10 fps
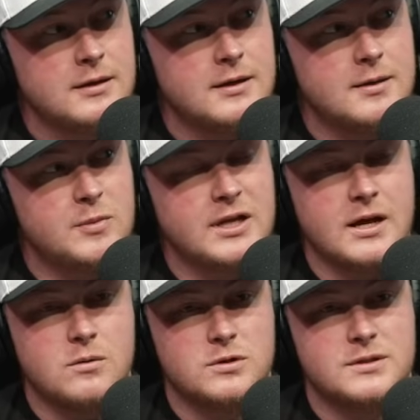But
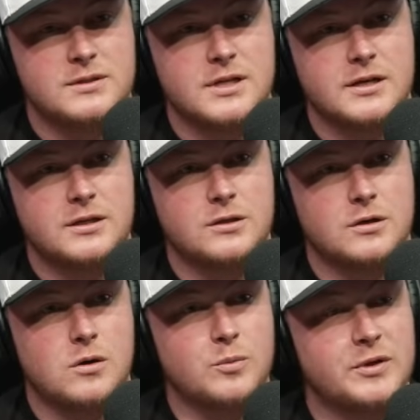now we're stuck,
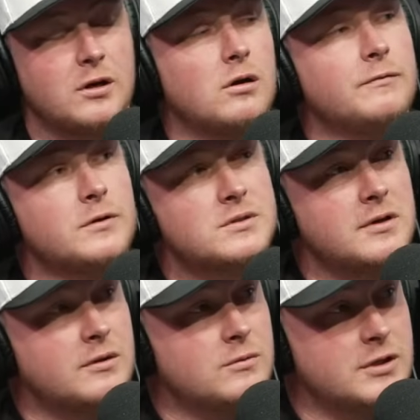hoping our
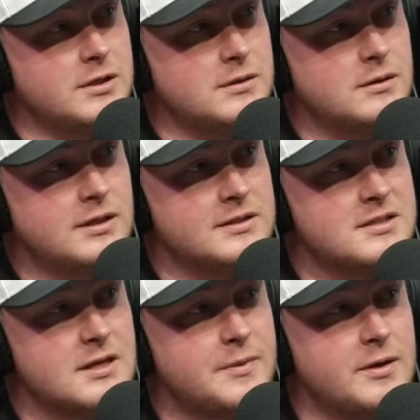first-round rookie can
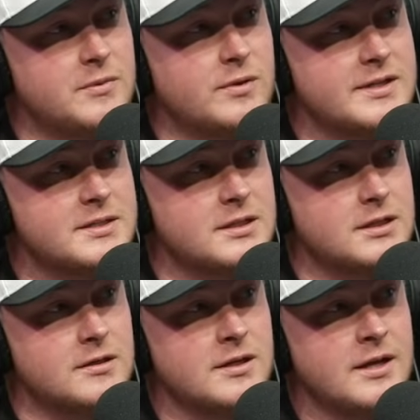step up the rest of the
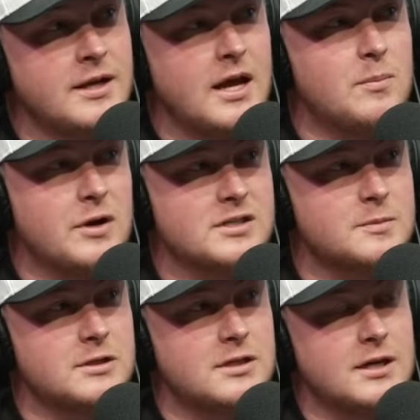year. And
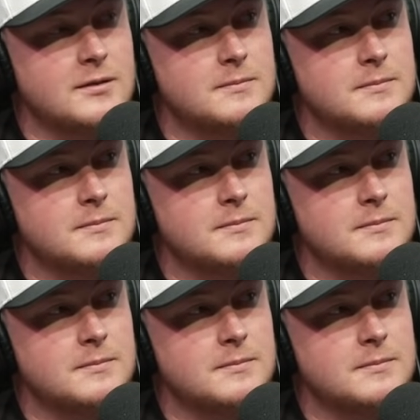possibly he can.